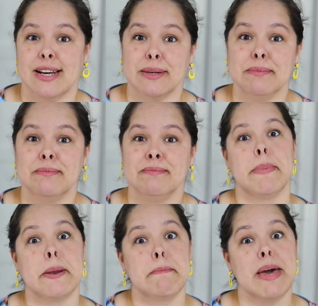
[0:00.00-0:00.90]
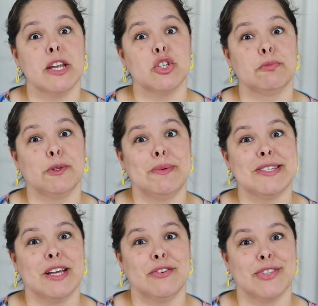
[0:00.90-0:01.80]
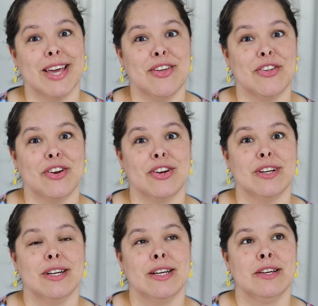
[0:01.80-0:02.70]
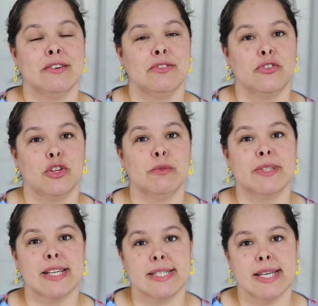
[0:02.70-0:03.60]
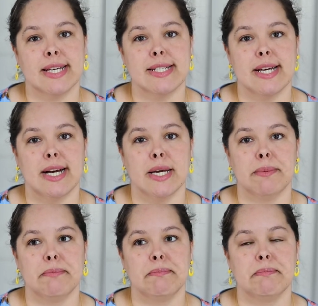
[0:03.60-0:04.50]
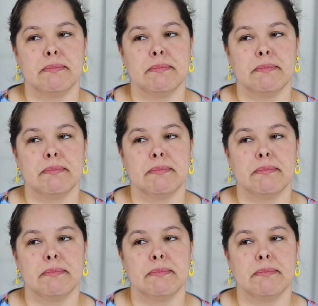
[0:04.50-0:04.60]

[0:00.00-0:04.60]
time, but I managed to pull myself together, filmed it a second time,